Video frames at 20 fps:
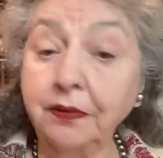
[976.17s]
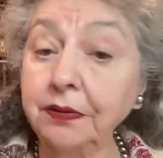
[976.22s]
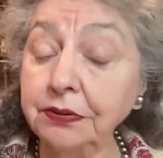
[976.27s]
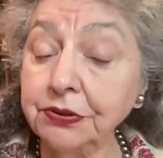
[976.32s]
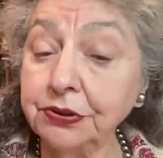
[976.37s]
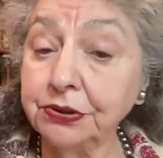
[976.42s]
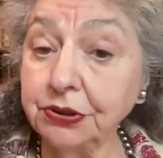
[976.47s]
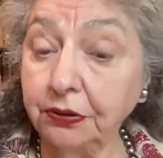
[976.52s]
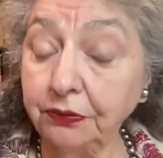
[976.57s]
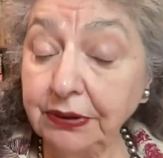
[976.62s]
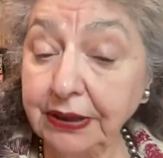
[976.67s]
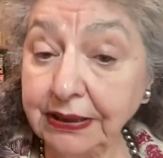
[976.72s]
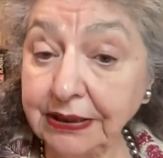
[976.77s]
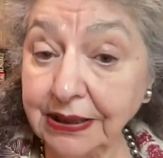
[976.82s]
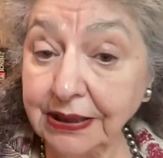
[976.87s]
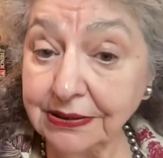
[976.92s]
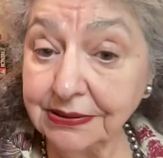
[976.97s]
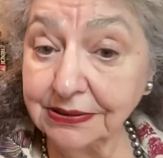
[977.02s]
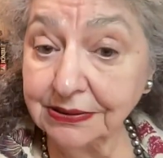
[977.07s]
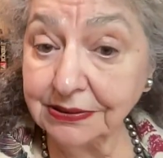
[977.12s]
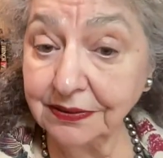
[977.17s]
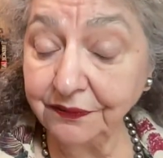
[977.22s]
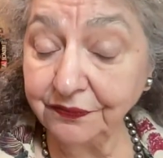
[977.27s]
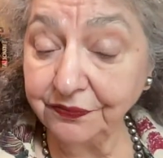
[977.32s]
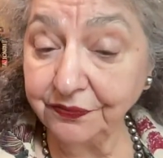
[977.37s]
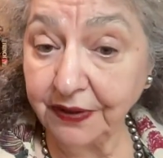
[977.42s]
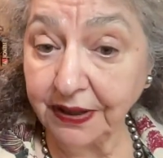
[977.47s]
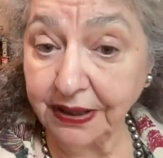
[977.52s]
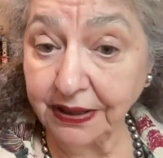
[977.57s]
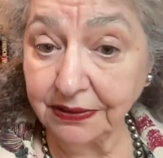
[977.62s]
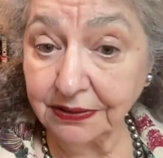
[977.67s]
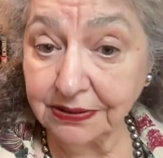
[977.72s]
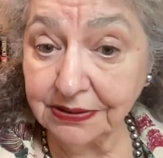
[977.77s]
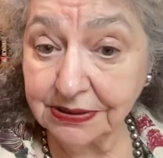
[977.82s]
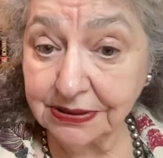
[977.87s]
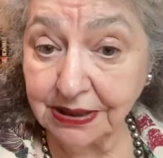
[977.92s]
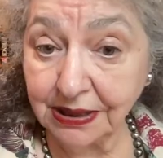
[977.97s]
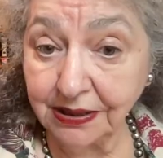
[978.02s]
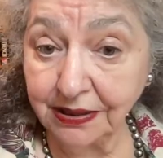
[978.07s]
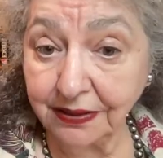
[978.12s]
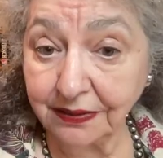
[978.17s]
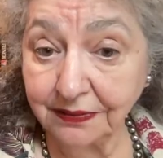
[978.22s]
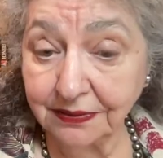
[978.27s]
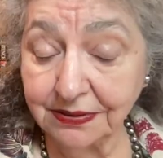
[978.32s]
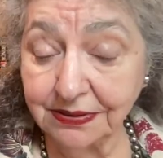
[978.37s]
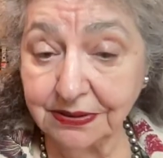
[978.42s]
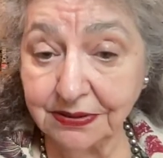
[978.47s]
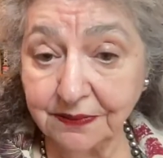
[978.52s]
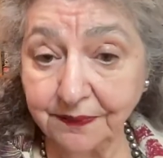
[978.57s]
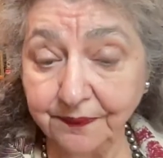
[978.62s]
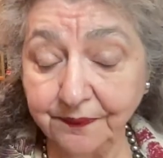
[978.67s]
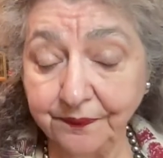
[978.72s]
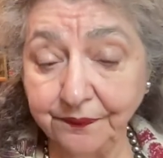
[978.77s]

So let us define science.